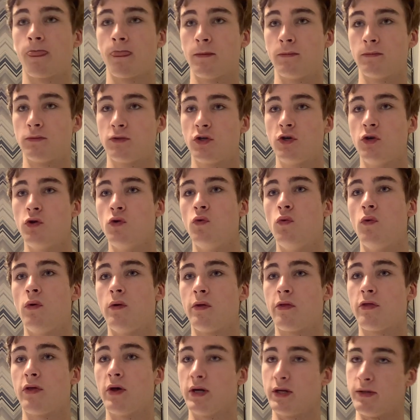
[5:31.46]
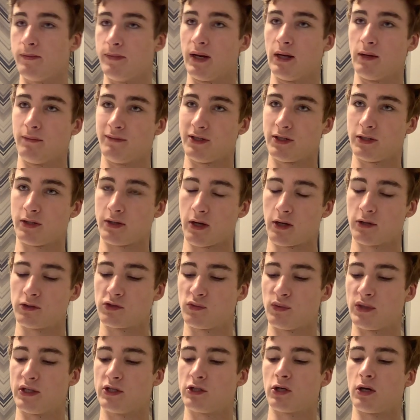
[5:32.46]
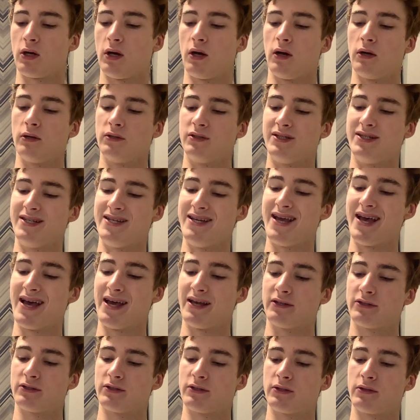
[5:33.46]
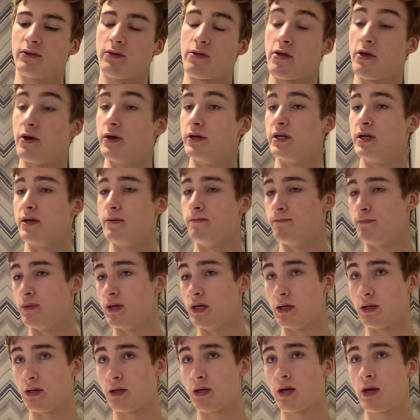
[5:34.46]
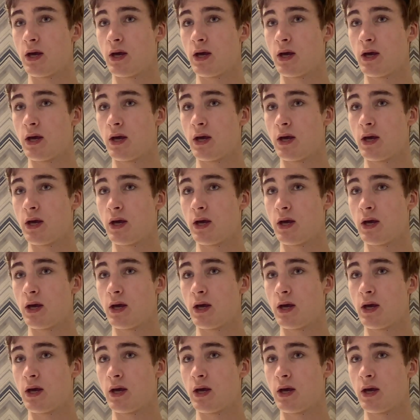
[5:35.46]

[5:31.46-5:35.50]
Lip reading: two 30mm guns, which are DS-30B,